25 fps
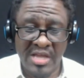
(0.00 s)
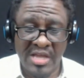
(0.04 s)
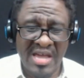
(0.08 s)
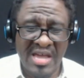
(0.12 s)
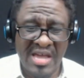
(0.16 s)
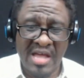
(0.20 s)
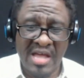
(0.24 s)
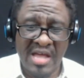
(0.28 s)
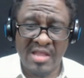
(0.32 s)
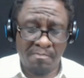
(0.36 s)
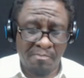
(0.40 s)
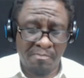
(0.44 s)
They
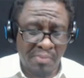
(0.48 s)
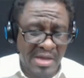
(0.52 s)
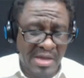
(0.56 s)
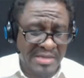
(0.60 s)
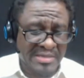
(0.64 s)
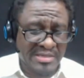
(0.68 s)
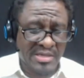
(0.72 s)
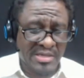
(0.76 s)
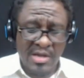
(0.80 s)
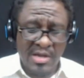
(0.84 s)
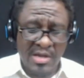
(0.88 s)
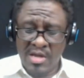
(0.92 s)
got the
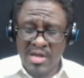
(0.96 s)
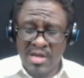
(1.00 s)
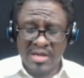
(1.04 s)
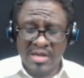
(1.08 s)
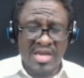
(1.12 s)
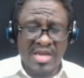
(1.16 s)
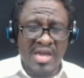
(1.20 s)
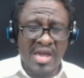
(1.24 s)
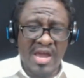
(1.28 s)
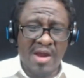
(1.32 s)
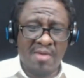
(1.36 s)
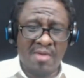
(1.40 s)
best
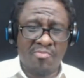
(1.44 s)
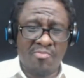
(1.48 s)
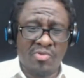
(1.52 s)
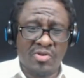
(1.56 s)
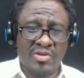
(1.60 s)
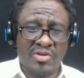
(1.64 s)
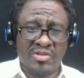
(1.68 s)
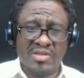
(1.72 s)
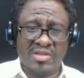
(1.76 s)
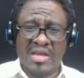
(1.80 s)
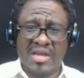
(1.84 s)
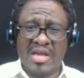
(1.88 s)

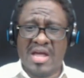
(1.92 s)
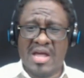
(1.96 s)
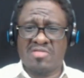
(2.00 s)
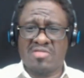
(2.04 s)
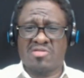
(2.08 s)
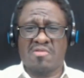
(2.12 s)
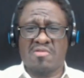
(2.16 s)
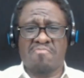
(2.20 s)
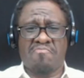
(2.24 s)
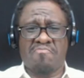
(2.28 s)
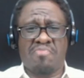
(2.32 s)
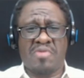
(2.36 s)
cameras. They
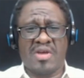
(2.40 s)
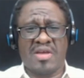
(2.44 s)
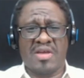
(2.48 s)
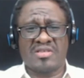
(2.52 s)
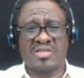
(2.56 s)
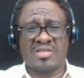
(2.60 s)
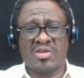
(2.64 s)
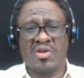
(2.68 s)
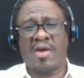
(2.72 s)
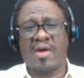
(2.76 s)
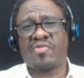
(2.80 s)
got the best.